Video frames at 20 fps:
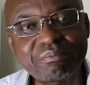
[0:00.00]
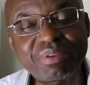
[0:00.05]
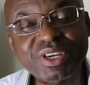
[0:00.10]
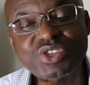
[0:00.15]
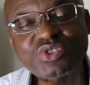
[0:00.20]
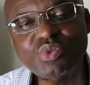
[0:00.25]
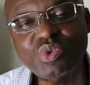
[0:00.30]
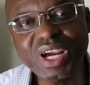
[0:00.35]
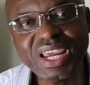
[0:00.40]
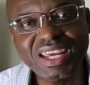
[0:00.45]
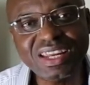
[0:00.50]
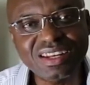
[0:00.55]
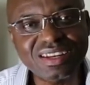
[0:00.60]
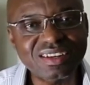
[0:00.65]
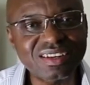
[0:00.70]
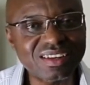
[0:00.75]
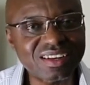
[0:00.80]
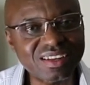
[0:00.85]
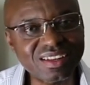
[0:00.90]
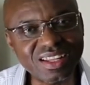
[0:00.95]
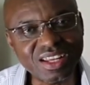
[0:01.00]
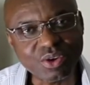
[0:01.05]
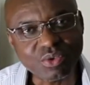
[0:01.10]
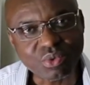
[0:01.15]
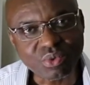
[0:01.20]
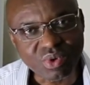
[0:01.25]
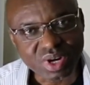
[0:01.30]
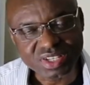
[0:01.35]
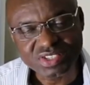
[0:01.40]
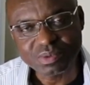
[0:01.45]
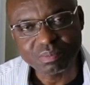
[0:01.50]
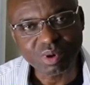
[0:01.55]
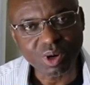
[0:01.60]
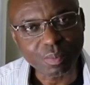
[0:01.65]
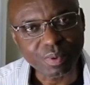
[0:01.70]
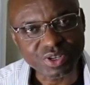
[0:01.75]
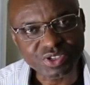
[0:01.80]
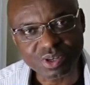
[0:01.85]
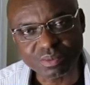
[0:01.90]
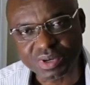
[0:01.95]
between the wrist
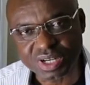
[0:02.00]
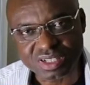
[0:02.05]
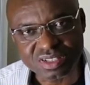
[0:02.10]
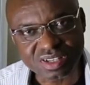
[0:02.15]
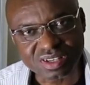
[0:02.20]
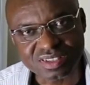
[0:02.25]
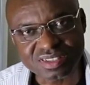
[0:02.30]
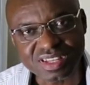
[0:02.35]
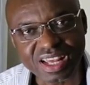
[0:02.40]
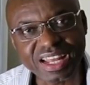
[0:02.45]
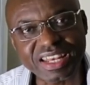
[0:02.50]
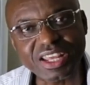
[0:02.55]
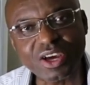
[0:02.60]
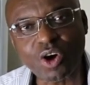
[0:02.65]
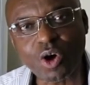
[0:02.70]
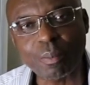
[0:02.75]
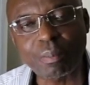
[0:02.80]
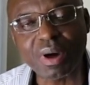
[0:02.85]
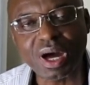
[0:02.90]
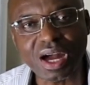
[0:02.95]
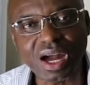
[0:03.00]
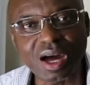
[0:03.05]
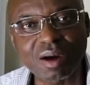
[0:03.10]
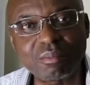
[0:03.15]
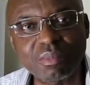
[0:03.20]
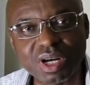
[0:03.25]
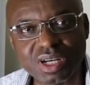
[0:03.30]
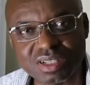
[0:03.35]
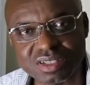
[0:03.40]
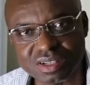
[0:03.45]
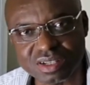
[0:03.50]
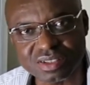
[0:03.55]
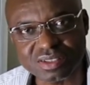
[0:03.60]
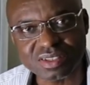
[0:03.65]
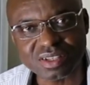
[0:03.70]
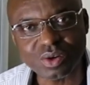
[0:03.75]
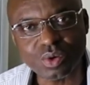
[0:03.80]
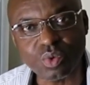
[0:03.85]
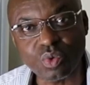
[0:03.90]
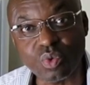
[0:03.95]
blood pressure monitors and the upper arm
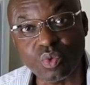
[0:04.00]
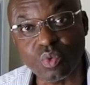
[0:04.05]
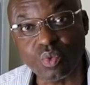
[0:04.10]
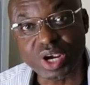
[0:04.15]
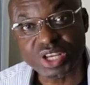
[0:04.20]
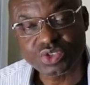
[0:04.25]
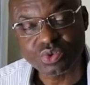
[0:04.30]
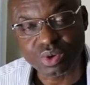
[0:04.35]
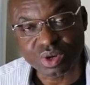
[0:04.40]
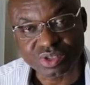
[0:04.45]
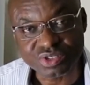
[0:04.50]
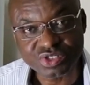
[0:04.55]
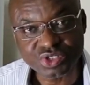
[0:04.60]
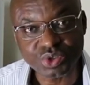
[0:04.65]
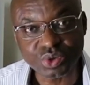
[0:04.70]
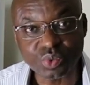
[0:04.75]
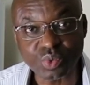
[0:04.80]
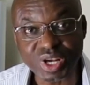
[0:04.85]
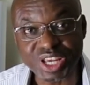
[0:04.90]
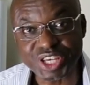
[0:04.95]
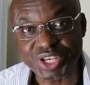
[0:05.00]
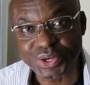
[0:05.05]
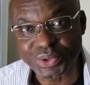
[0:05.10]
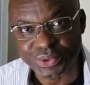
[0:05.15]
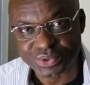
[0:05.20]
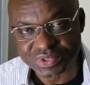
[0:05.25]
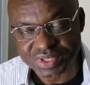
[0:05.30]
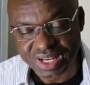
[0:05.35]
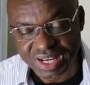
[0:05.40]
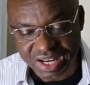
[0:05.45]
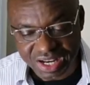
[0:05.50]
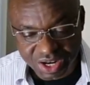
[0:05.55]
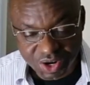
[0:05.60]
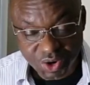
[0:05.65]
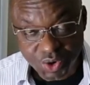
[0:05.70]
monitors, which ones should we use?